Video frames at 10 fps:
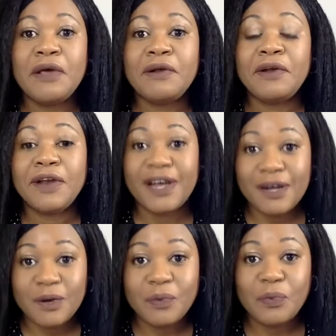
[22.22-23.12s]

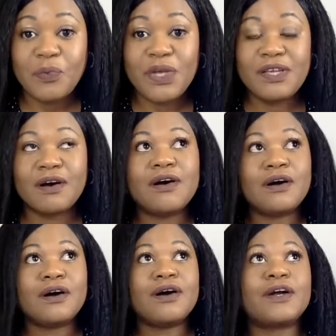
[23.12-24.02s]
Now, we
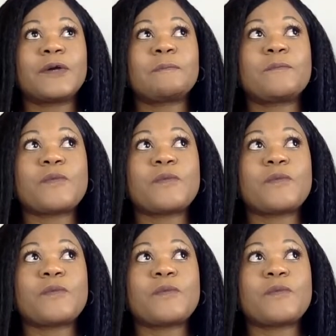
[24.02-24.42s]
are